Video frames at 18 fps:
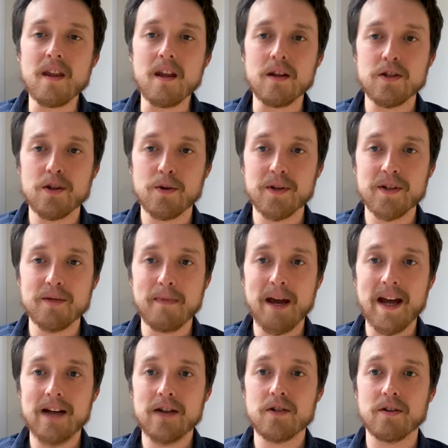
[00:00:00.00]
So as a
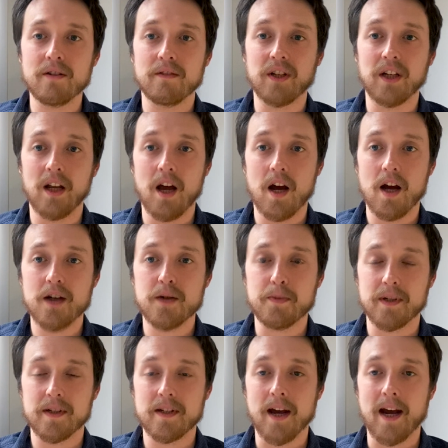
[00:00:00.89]
manager of a large
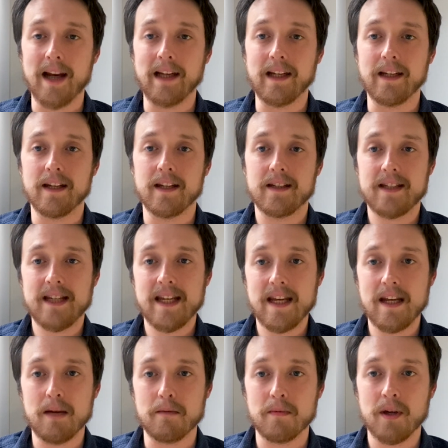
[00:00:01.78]
but tightly knit
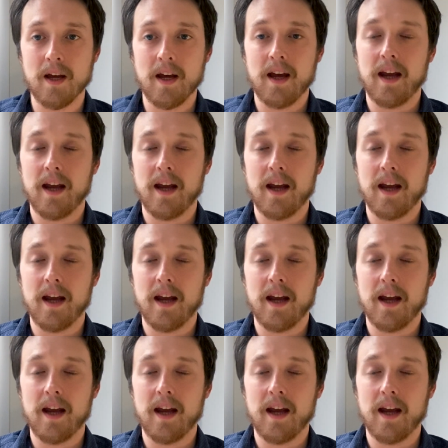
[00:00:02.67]
team,